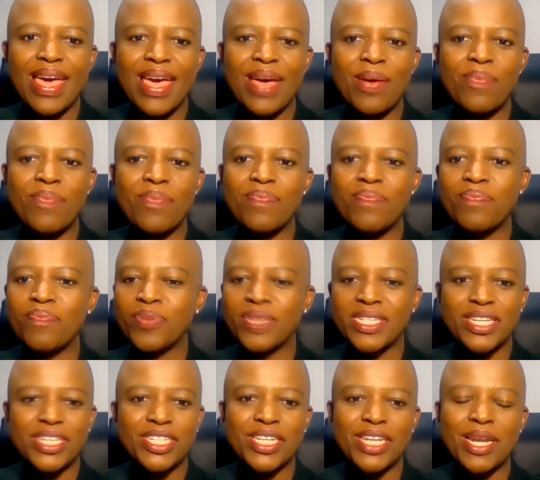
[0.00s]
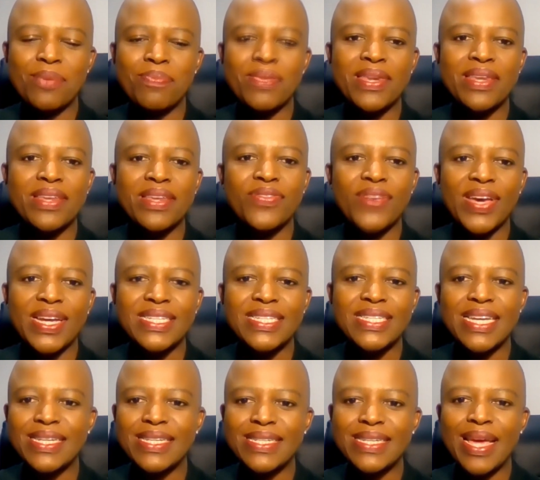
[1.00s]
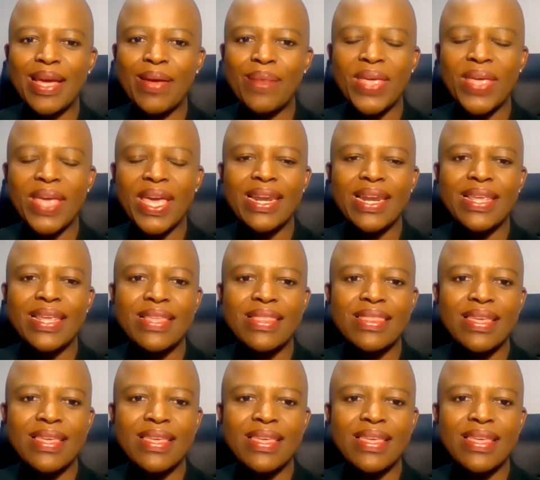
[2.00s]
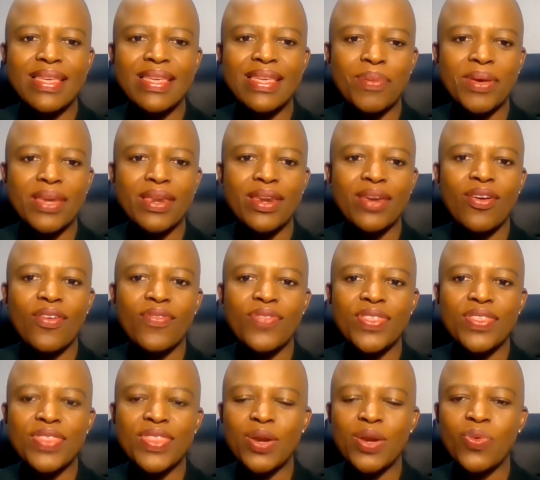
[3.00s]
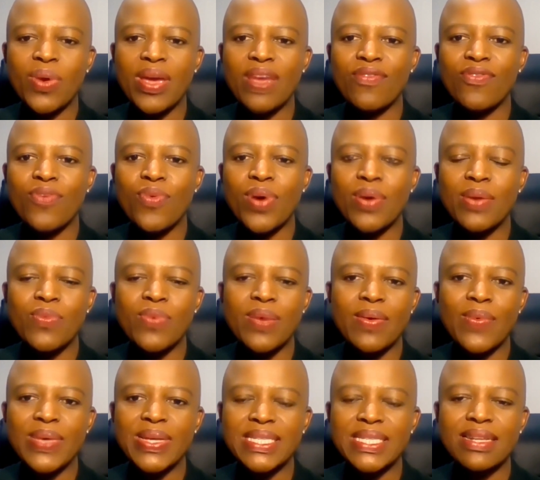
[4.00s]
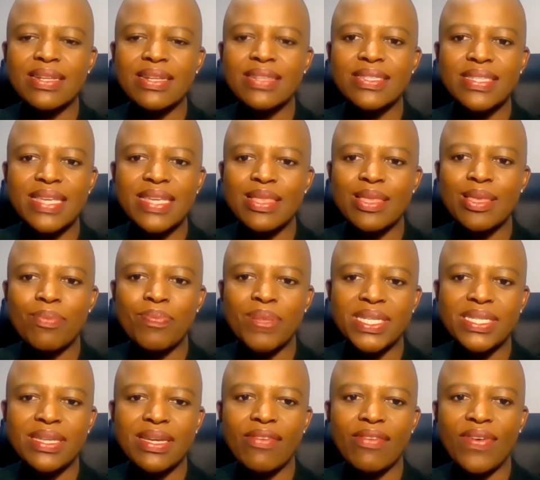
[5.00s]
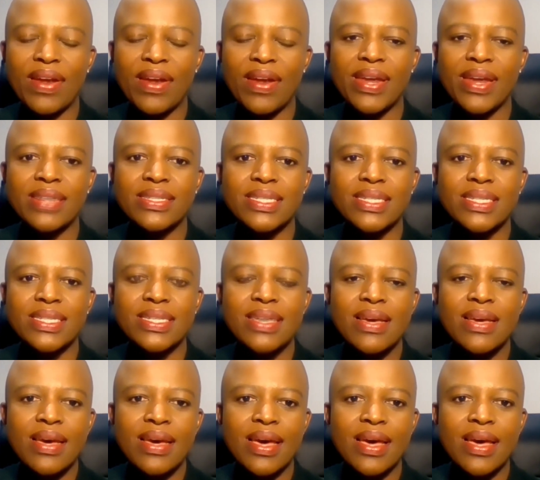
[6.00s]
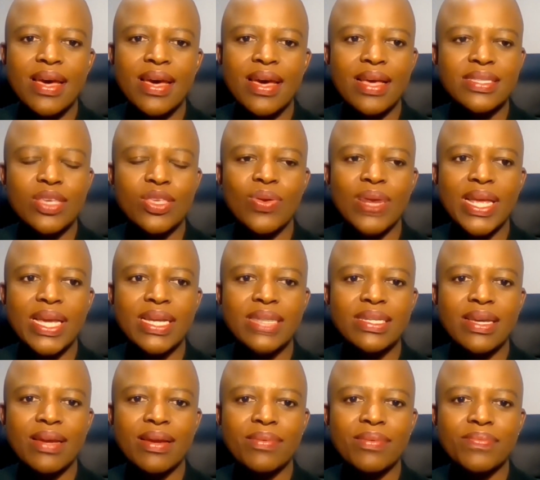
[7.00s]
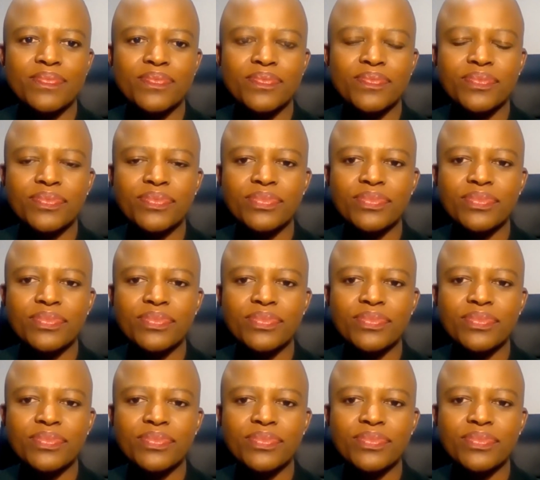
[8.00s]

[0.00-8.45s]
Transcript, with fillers: um, potentially been infected um, early in the in the beginning of the third wave when we were still seeing the beta variant uh, circulating.